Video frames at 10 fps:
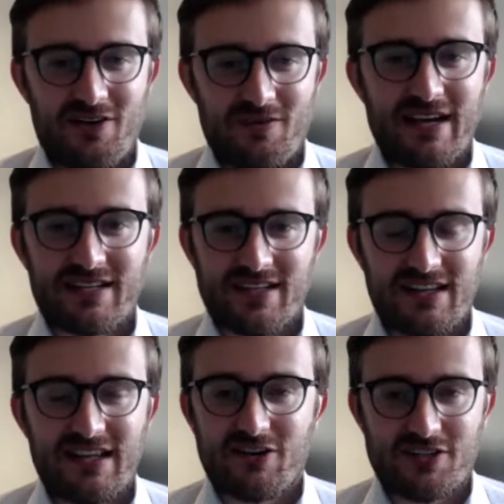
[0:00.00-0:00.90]
makes a
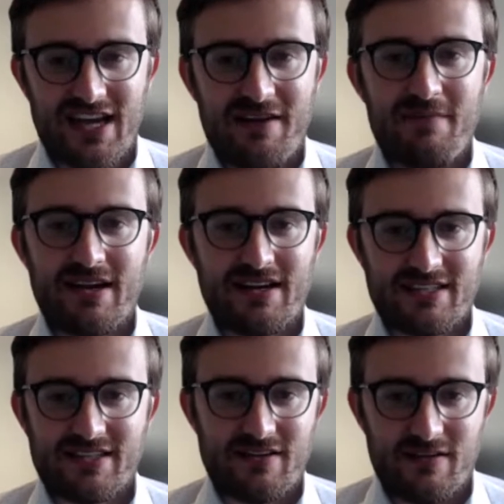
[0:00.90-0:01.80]
clear statement
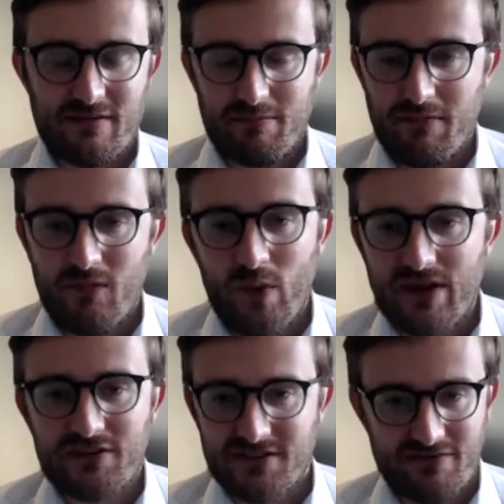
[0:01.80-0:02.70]
as to the
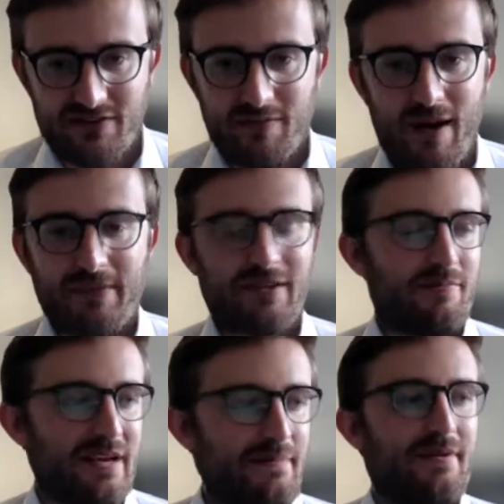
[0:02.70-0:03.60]
wills of the popular
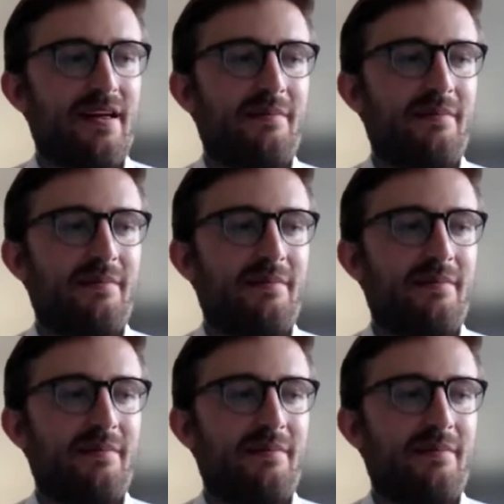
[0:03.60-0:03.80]
people.